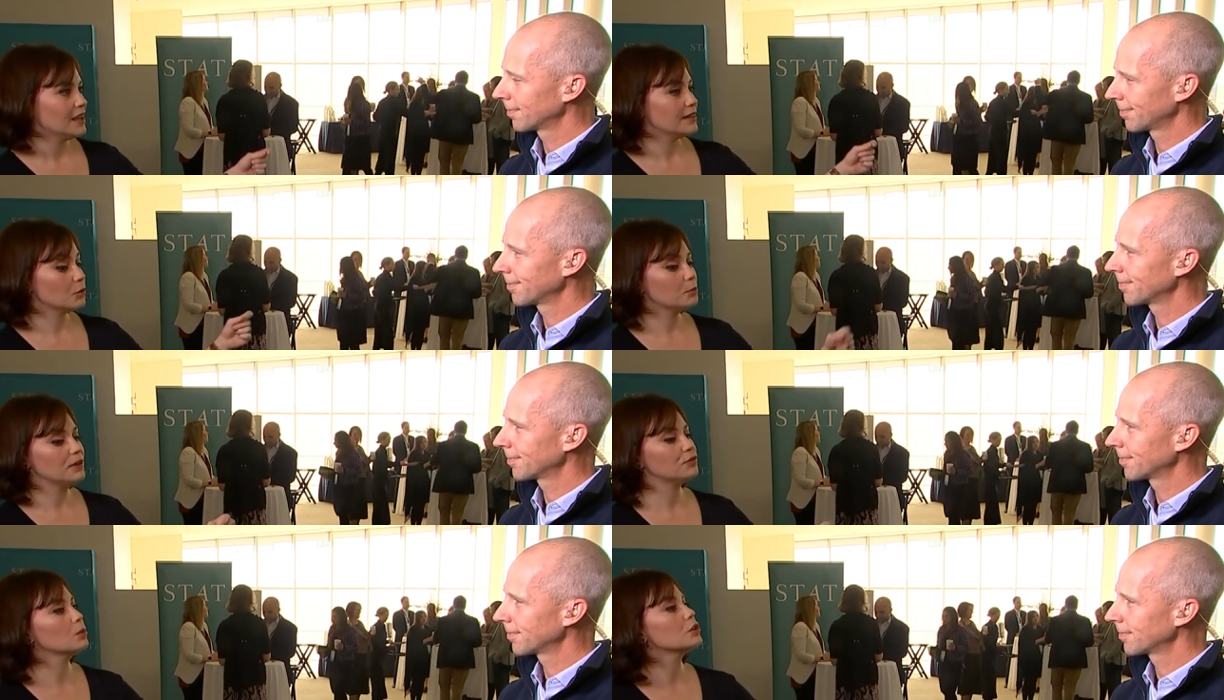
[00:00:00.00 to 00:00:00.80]
Speaker 1: there would be
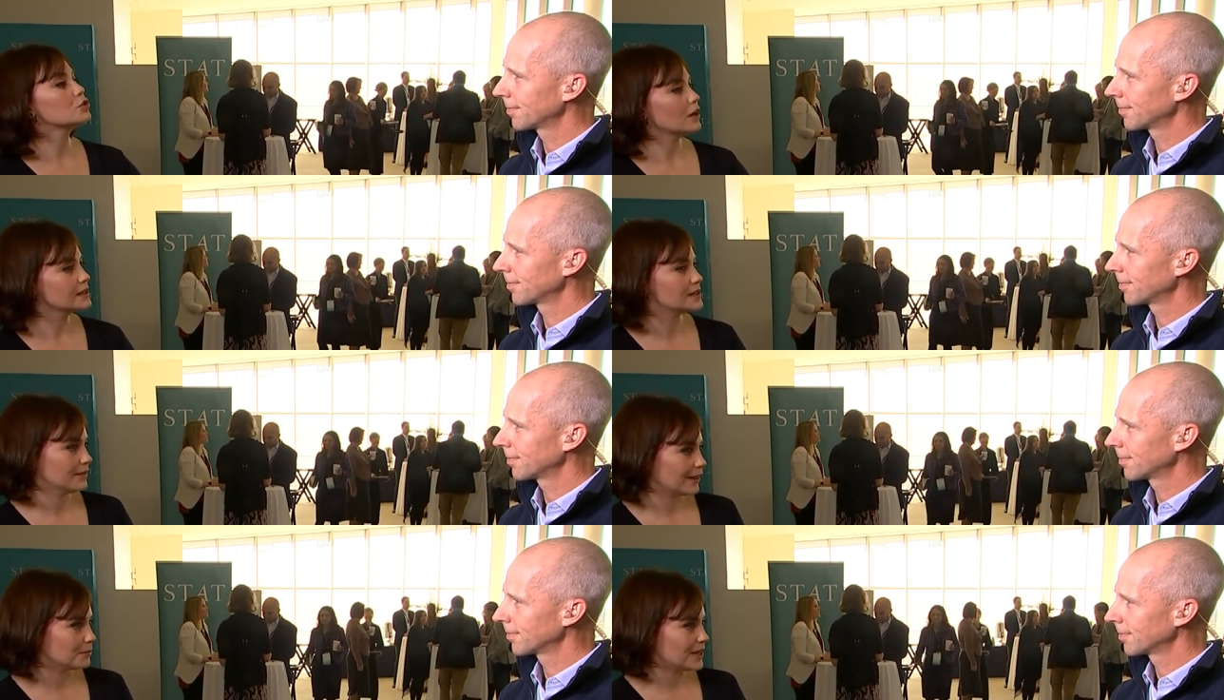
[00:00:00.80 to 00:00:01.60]
fewer drugs
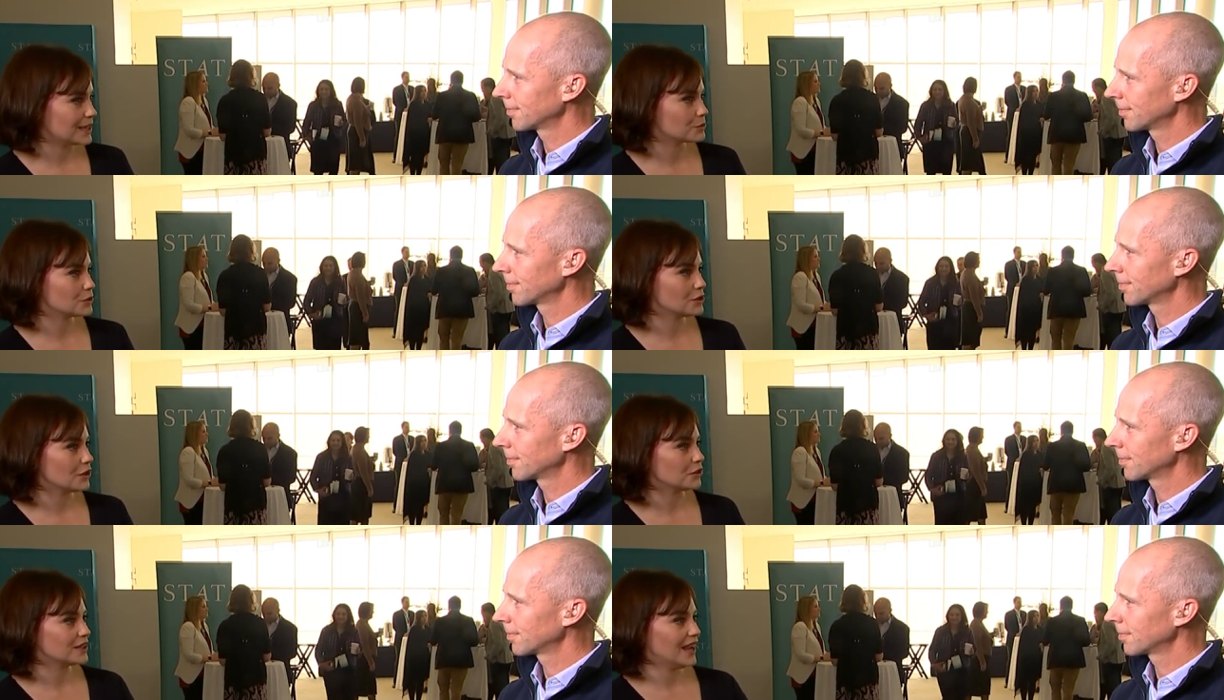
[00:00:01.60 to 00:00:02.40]
developed as a
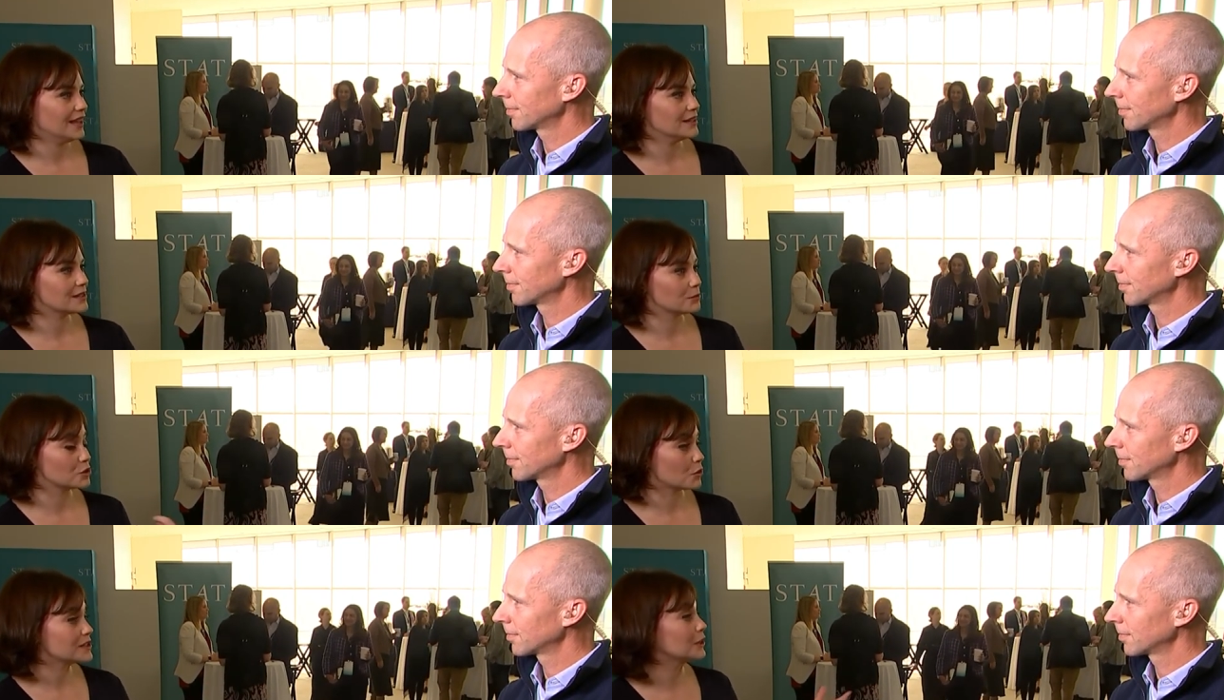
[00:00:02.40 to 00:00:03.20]
result, and some
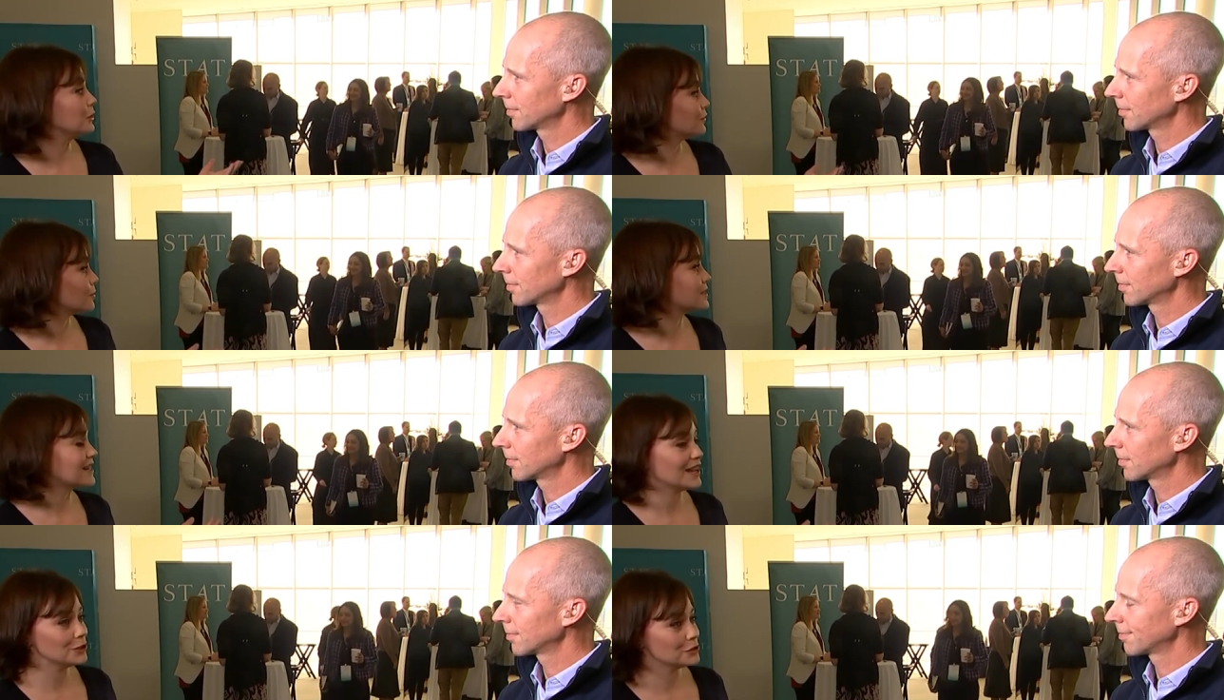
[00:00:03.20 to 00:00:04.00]
stories, including from
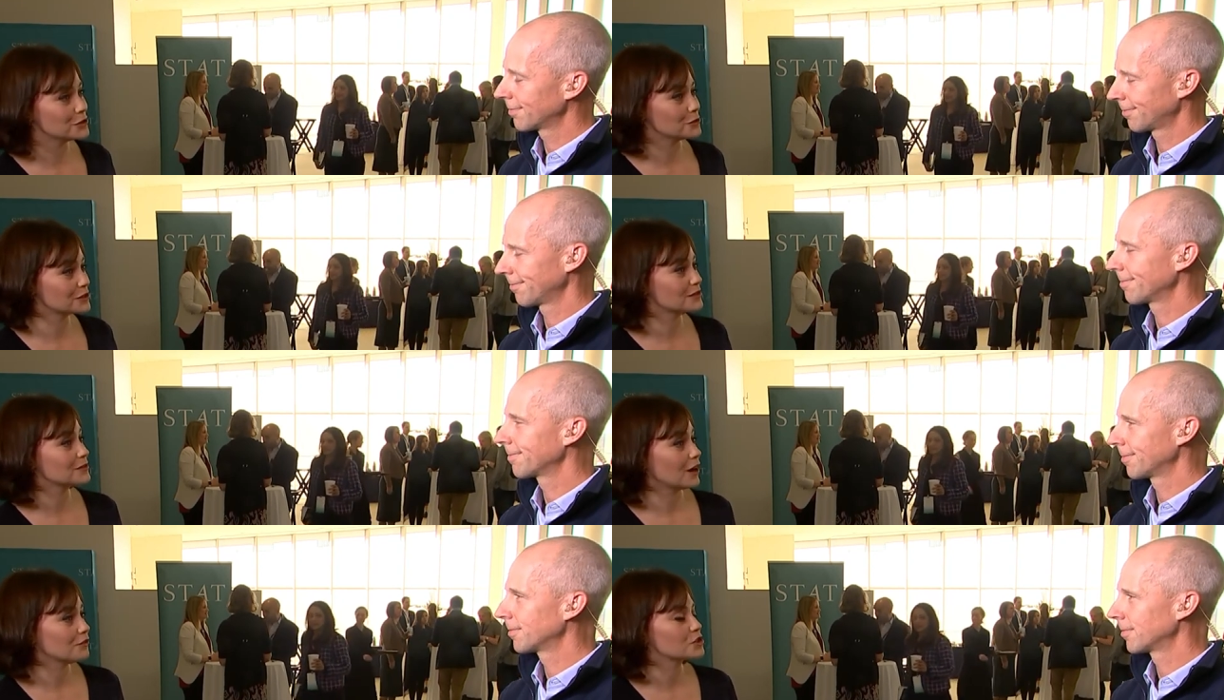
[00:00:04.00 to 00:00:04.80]
Stat News, whose
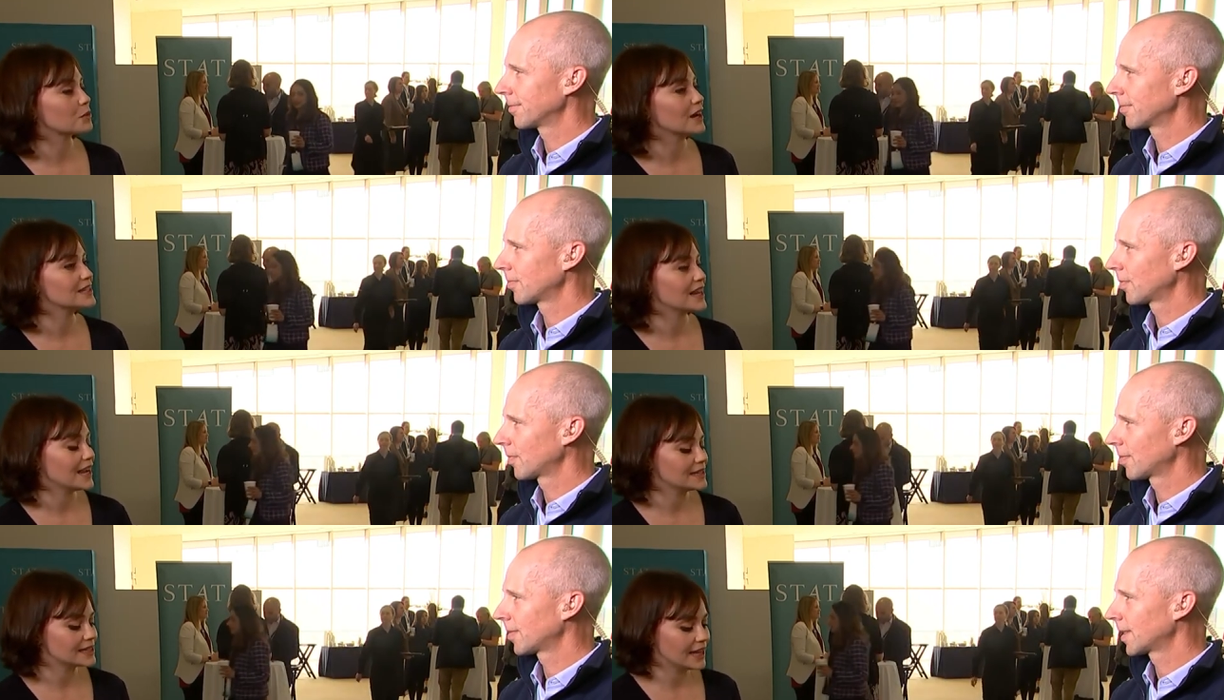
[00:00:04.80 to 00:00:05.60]
conference we're at
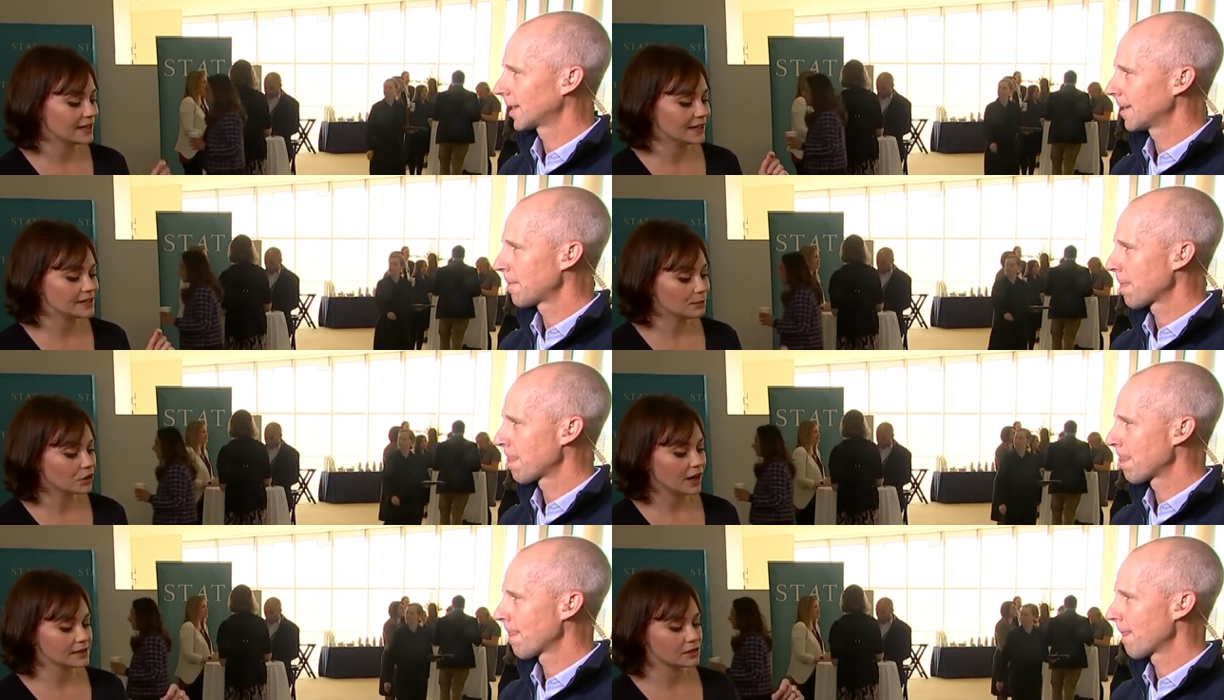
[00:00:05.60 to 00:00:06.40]
today, saying that
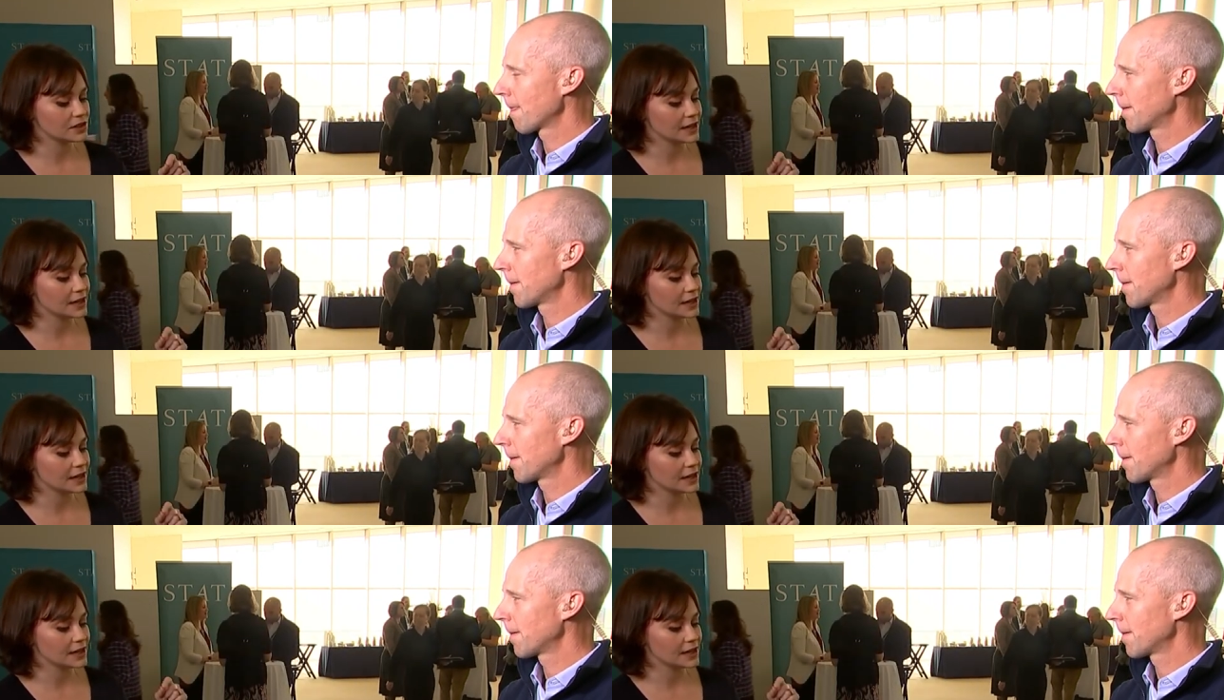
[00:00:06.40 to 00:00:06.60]
Democrats are